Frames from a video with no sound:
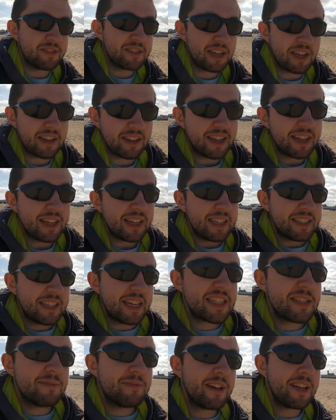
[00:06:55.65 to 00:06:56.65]
so
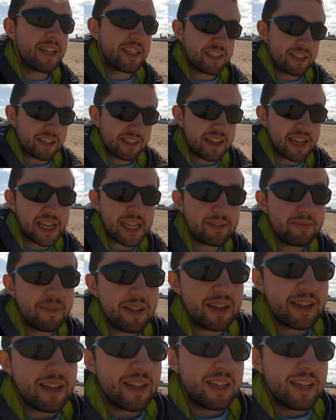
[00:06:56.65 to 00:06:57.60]
that's a really good name.